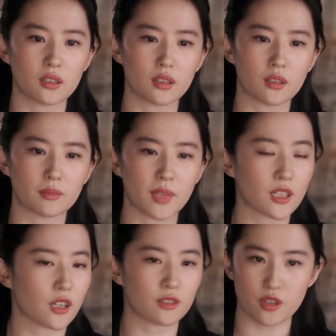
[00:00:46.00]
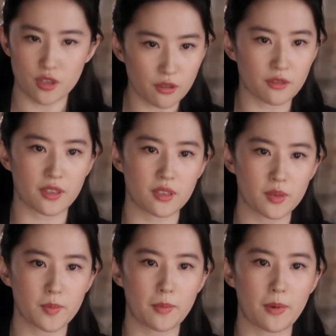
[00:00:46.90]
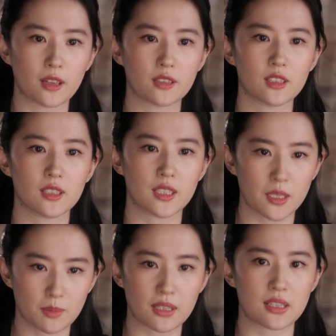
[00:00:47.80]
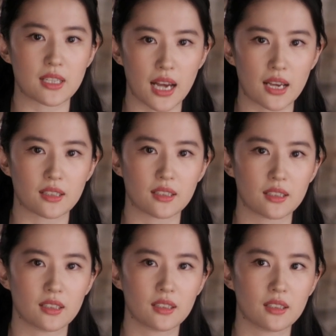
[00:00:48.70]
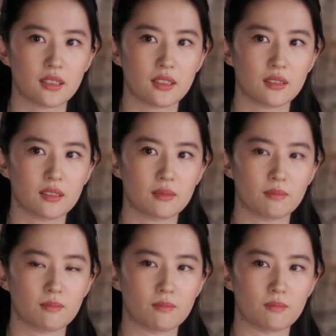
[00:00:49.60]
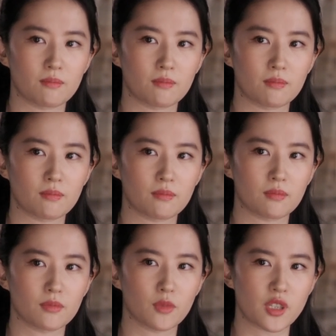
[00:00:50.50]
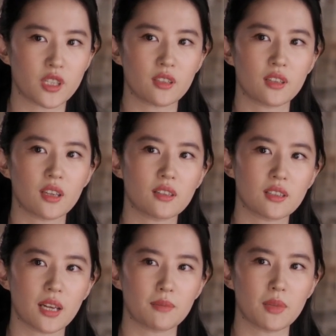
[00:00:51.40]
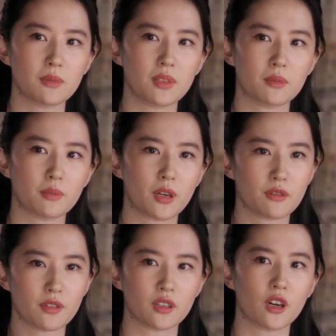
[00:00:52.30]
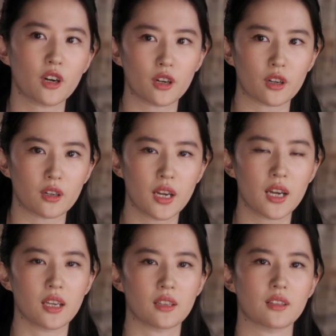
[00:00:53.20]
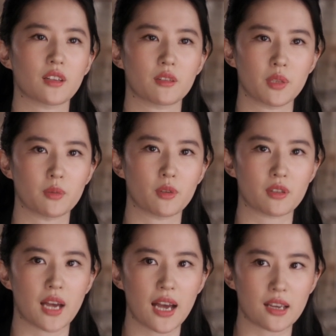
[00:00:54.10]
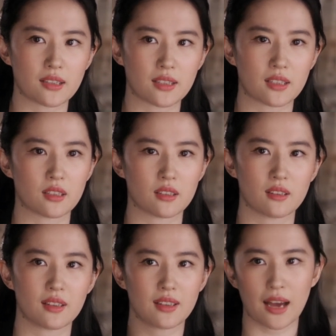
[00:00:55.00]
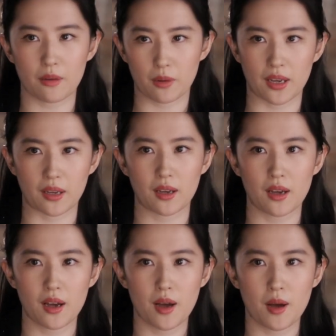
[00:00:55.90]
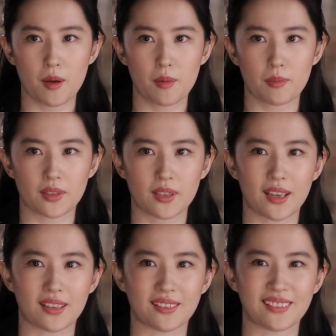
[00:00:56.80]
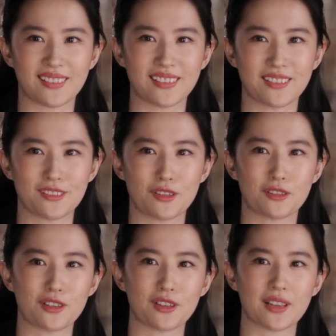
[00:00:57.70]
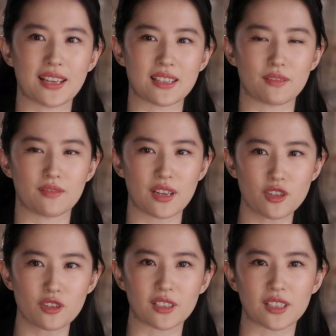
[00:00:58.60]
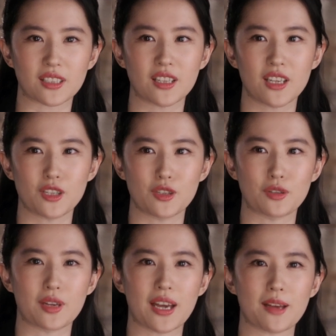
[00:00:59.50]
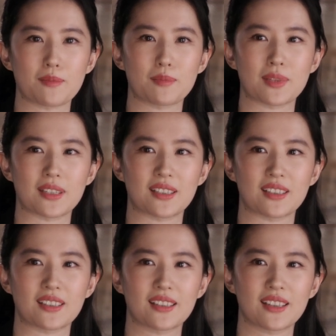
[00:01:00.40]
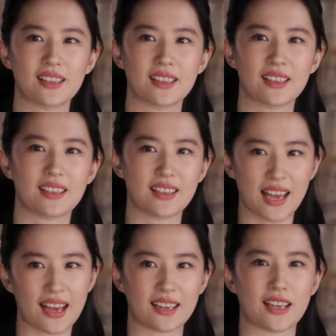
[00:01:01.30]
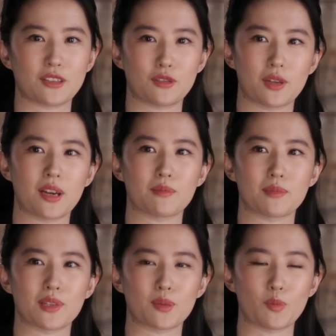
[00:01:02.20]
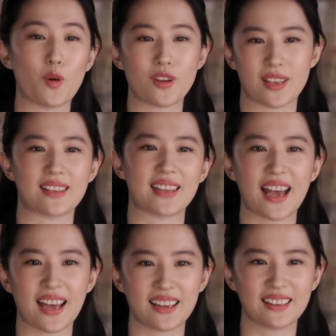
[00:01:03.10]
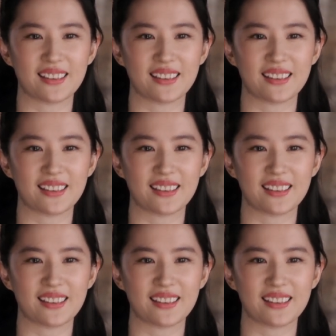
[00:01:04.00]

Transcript: um, not on the surface, but deep inside. Mm, when she thinks that maybe the perfect her in other people's eyes is that way, but then you realize eventually you can be that and you can be more than that.